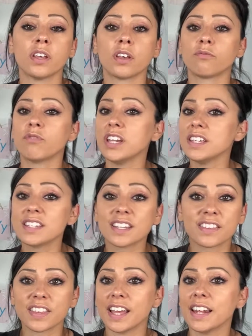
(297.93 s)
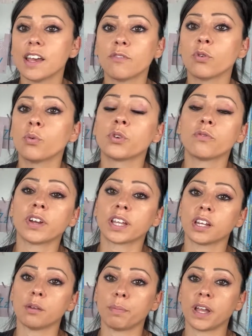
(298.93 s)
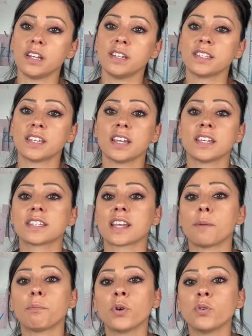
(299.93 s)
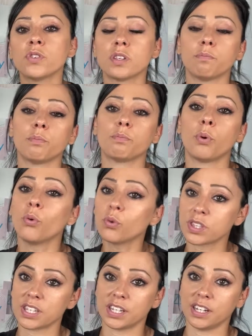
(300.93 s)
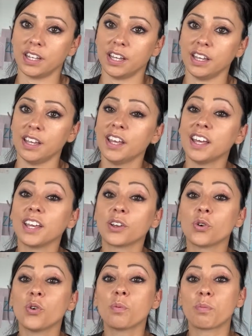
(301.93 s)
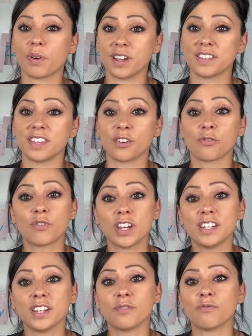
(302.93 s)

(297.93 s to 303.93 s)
reading at their level on a regular basis, and most importantly, incorporating reading and